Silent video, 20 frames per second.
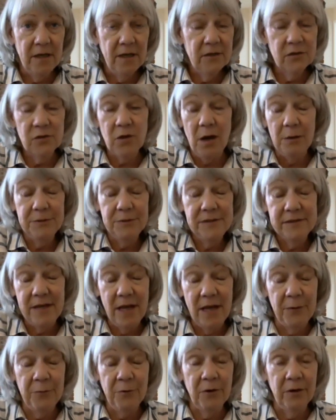So I would
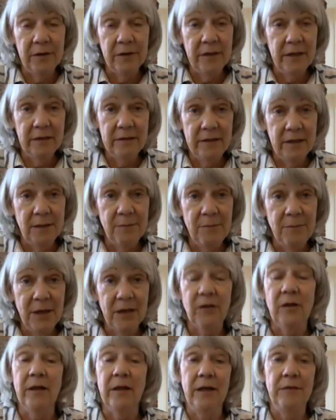say we're in the
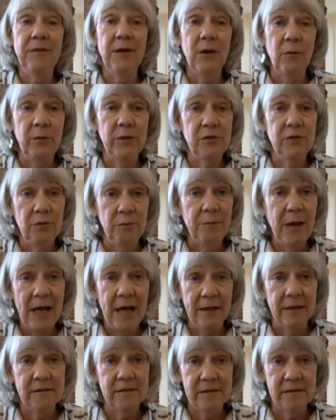middle. I think we do
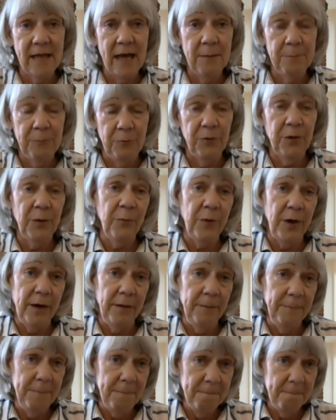balance that pretty
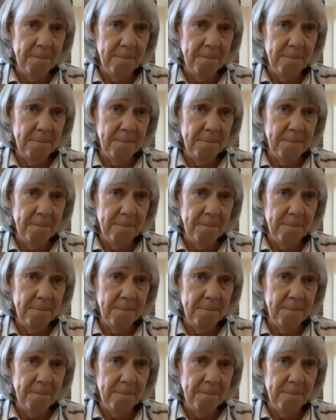well.